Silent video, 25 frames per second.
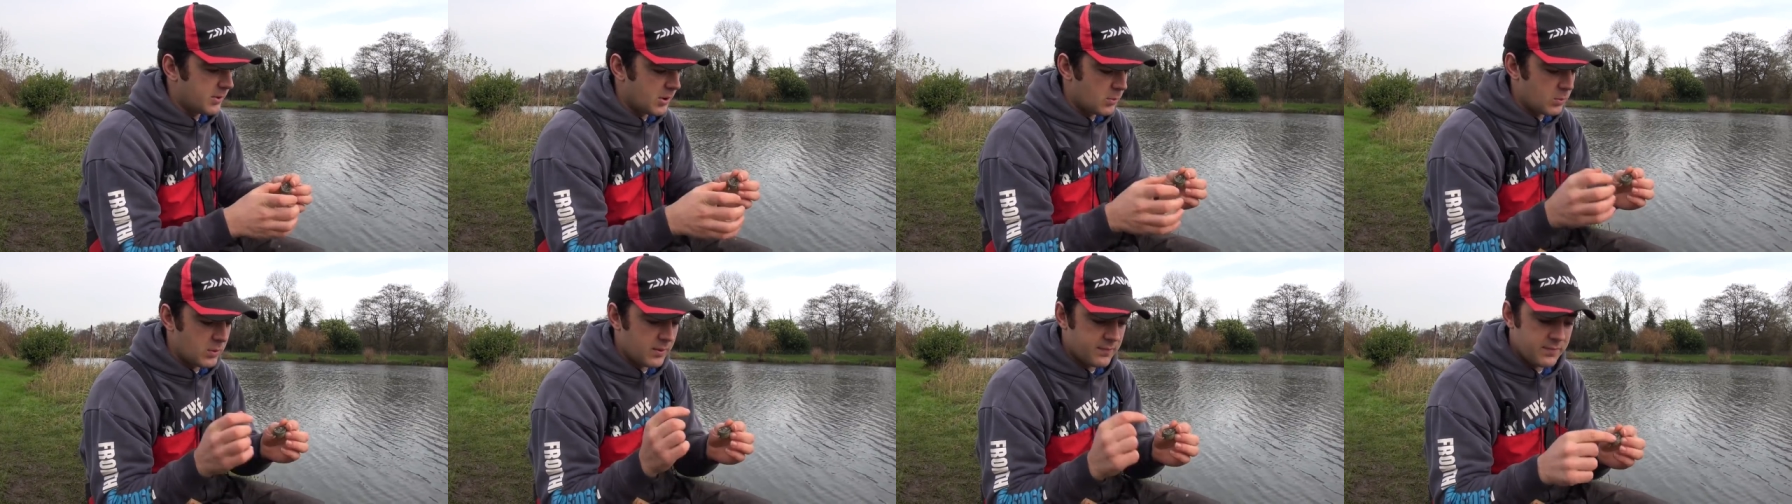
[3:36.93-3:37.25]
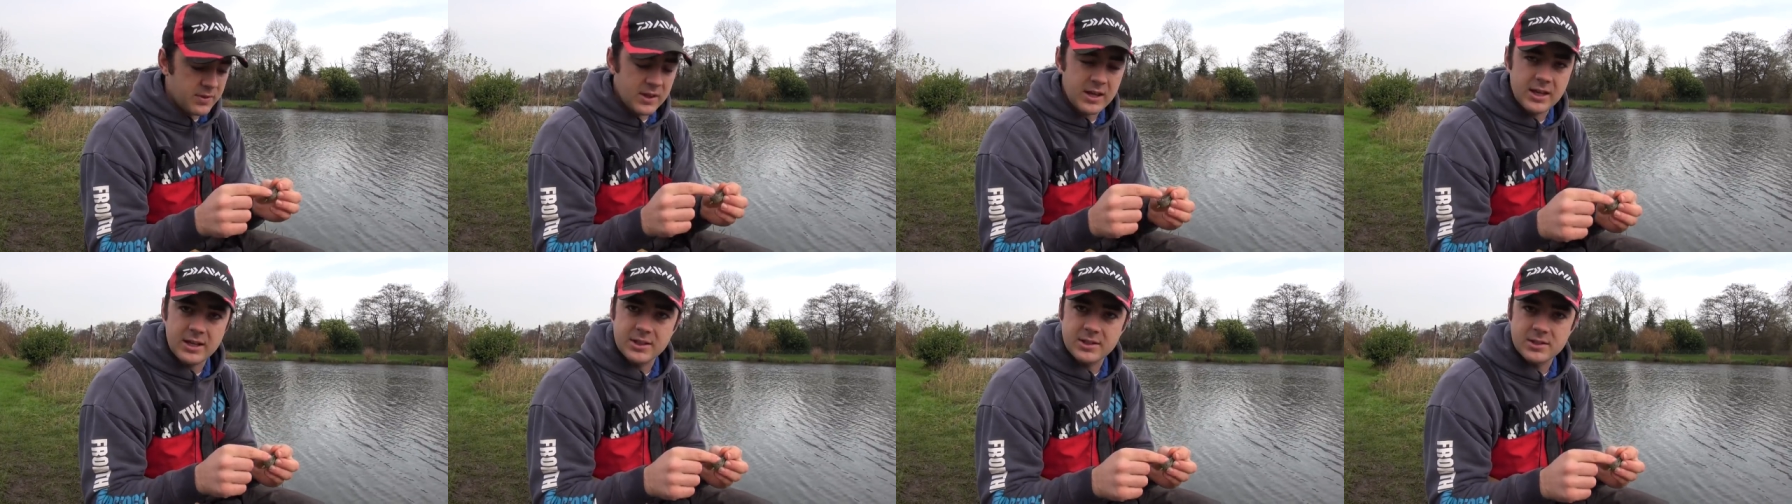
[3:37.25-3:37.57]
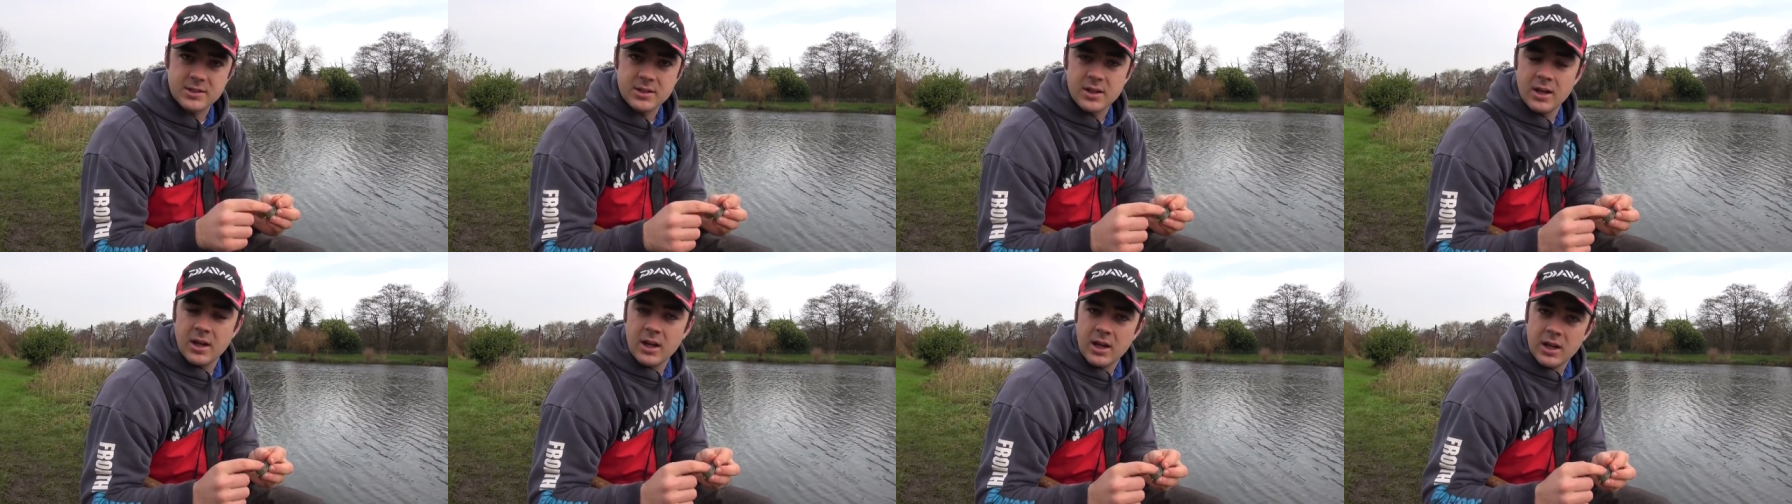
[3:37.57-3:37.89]
But with
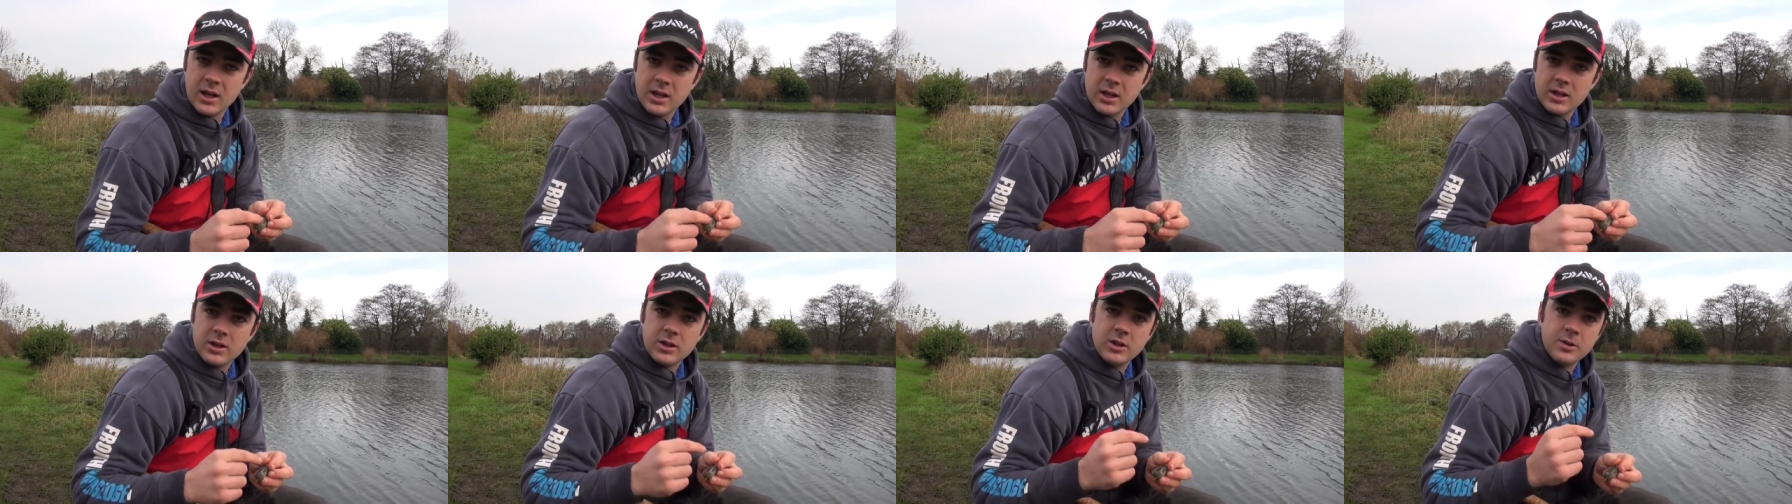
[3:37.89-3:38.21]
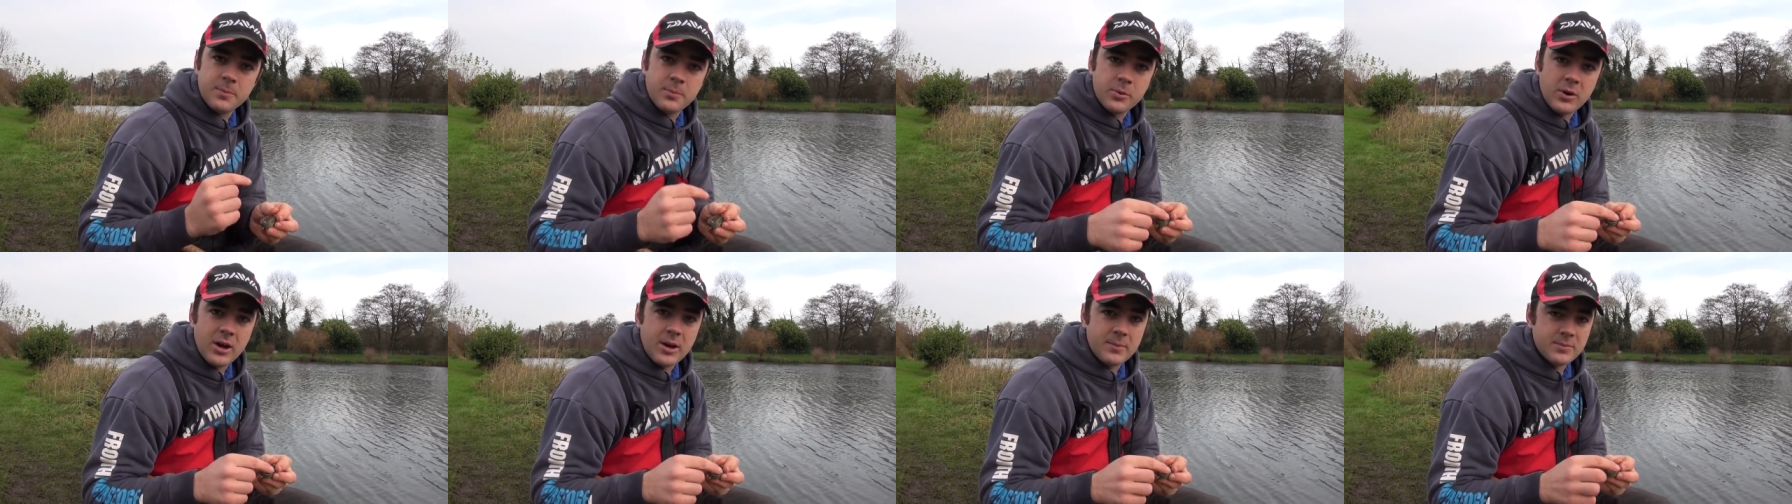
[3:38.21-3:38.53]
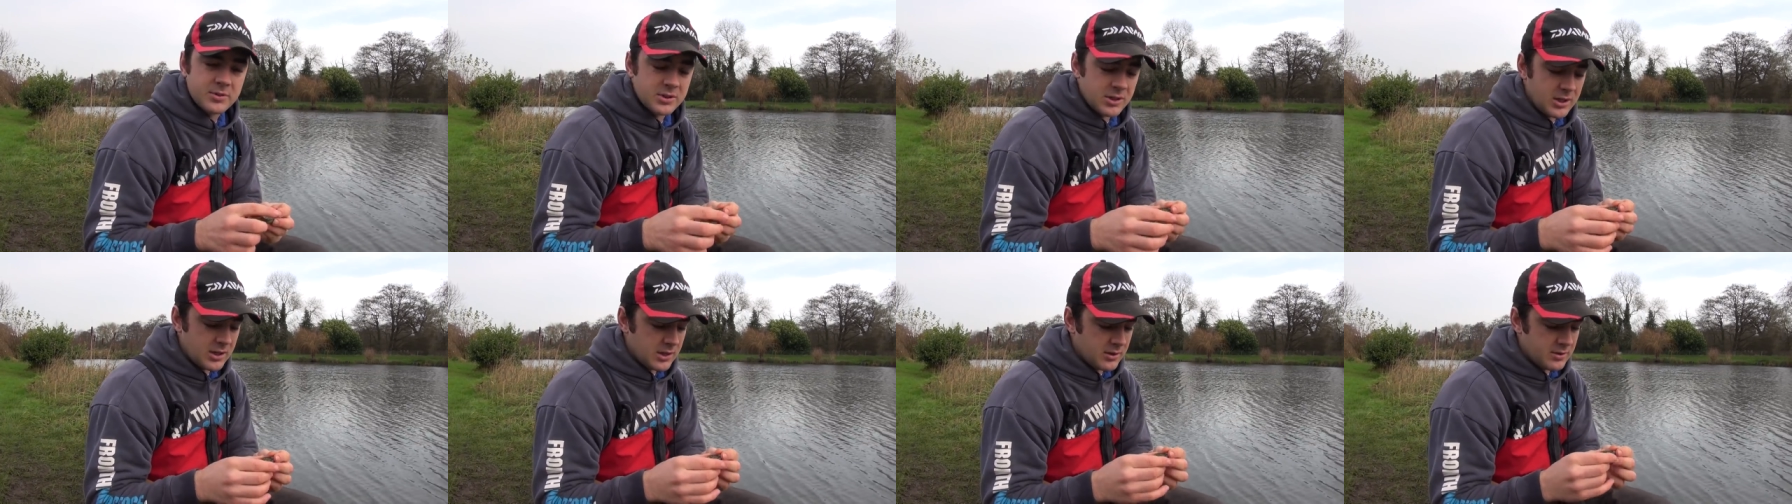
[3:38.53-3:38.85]
this, you
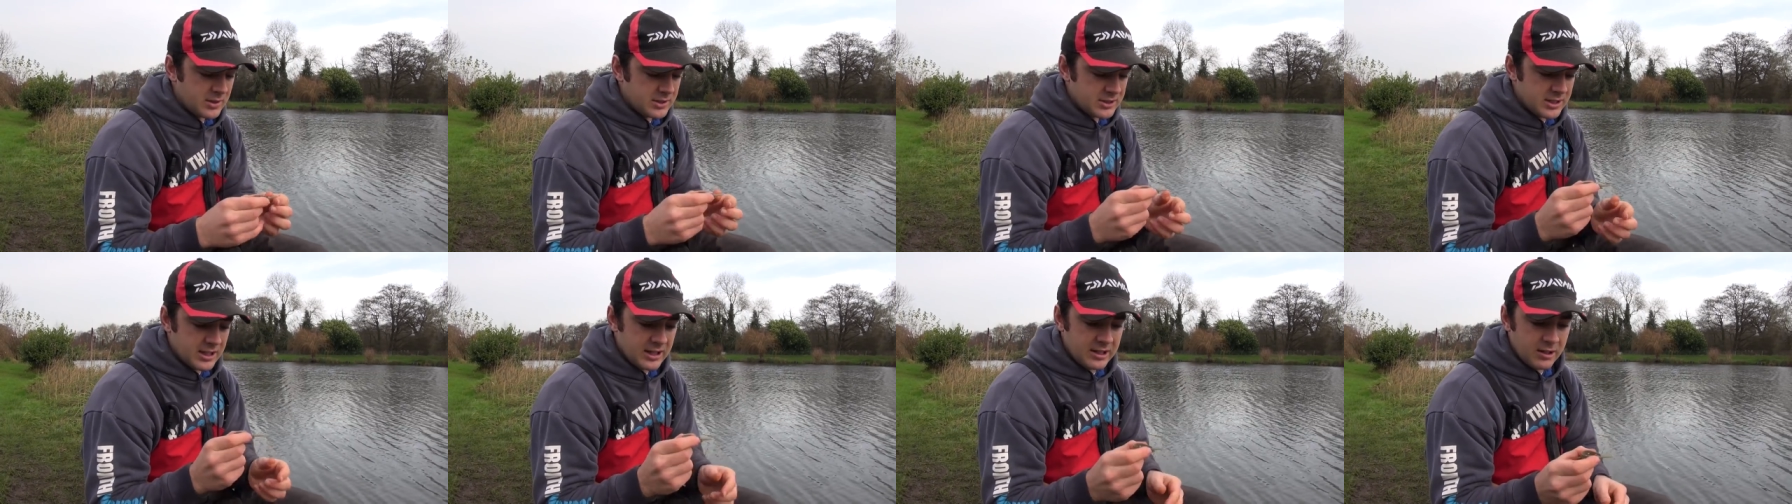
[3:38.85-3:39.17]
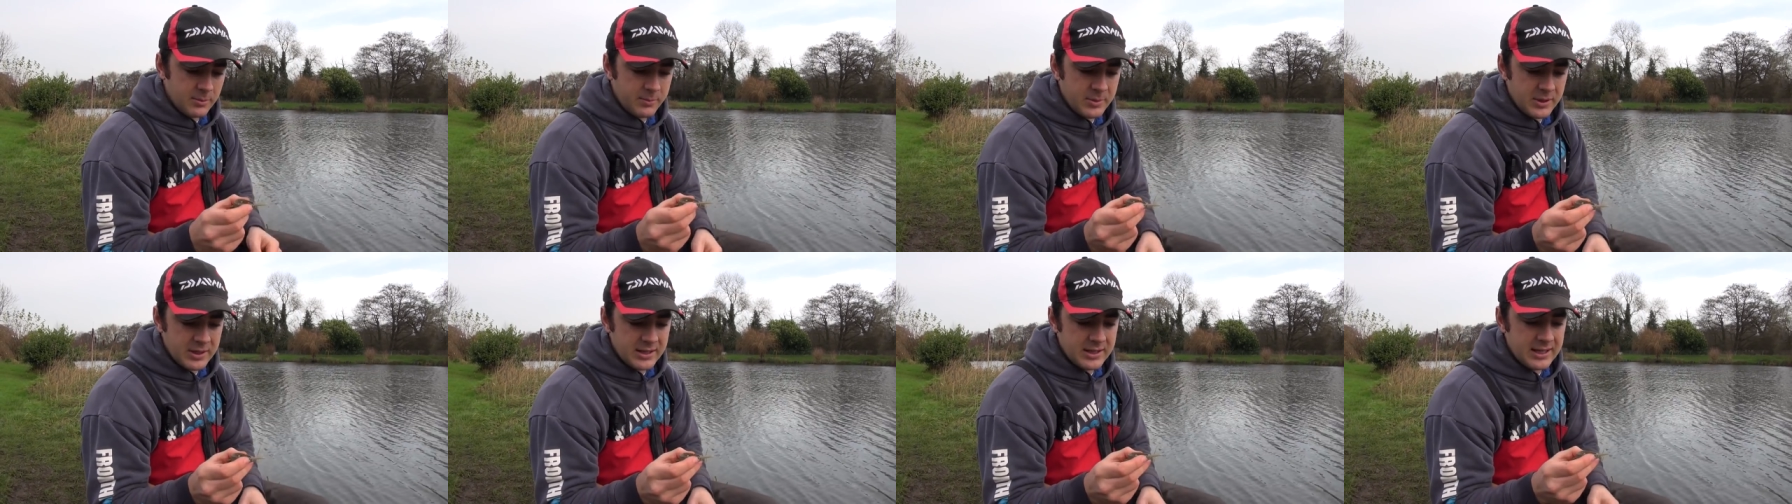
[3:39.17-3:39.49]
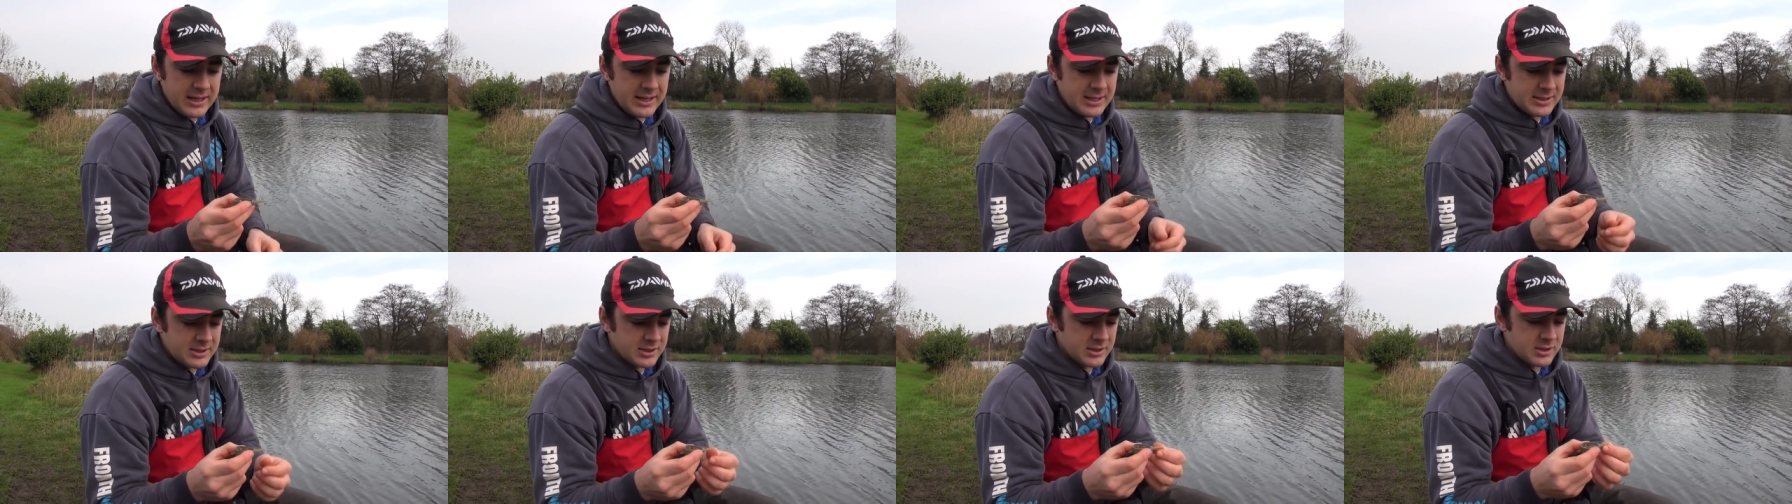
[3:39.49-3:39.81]
perhaps are. It's a little bit
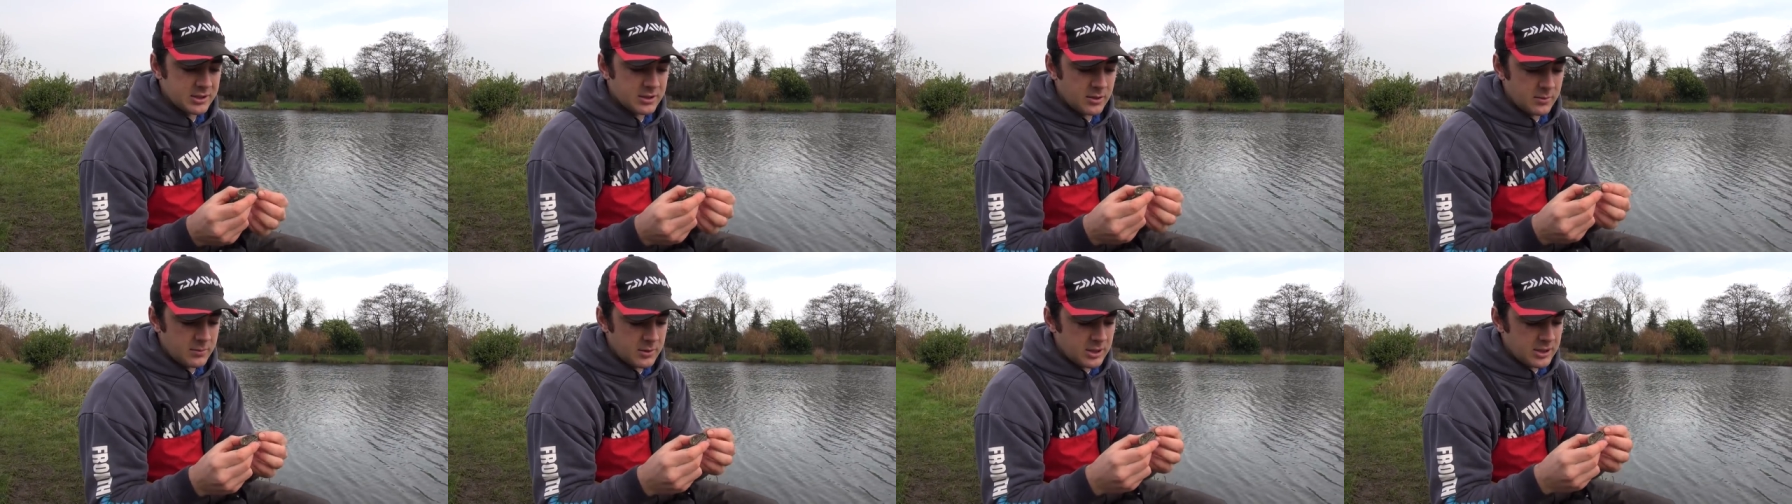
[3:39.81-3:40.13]
neater. So